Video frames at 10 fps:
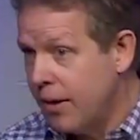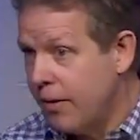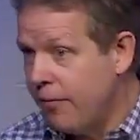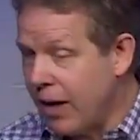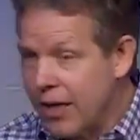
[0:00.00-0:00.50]

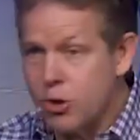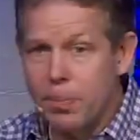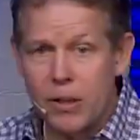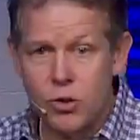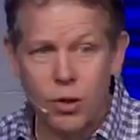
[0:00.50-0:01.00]
Financial
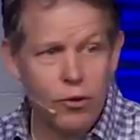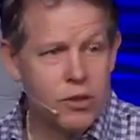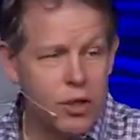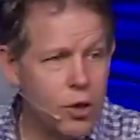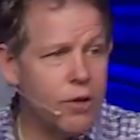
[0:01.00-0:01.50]
Peace
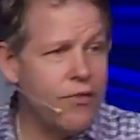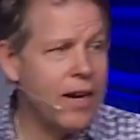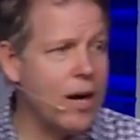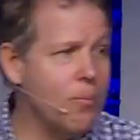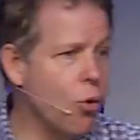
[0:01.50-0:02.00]
University. You can
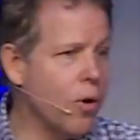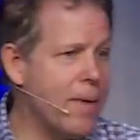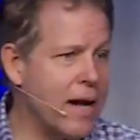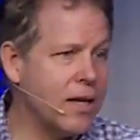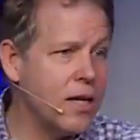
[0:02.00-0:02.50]
find out more
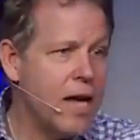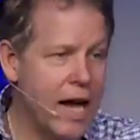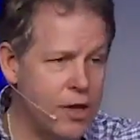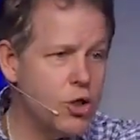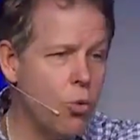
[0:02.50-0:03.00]
about it
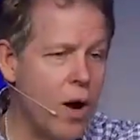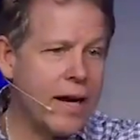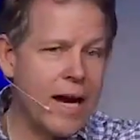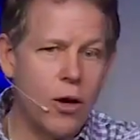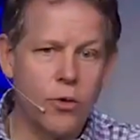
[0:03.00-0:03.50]
as you
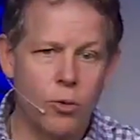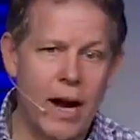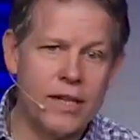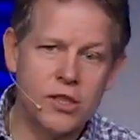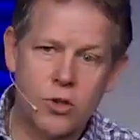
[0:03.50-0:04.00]
walk out on the
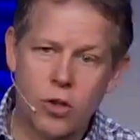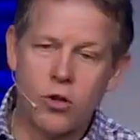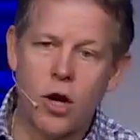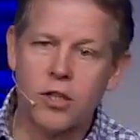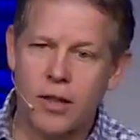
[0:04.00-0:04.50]
right. Just
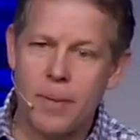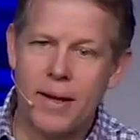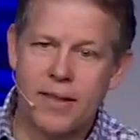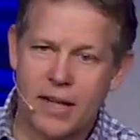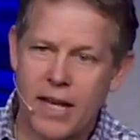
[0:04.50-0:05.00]
talk to them
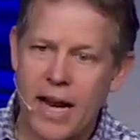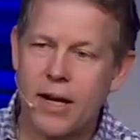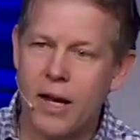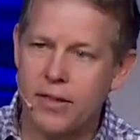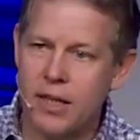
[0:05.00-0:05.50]
at the
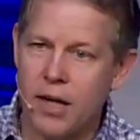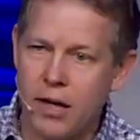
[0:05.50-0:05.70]
connect at the uh,